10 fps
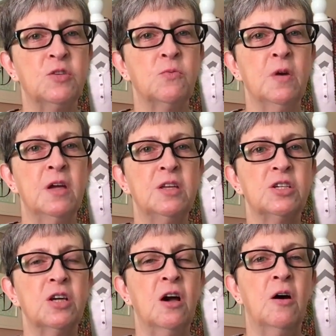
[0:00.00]

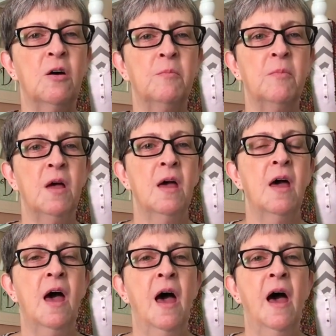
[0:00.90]
which I
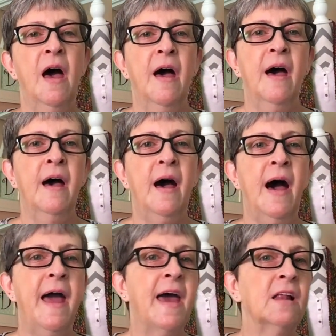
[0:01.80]

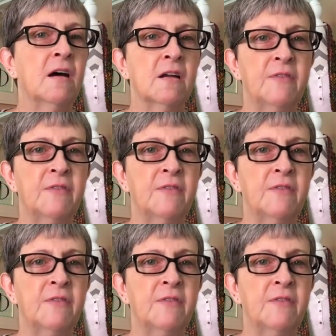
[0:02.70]
had a lot of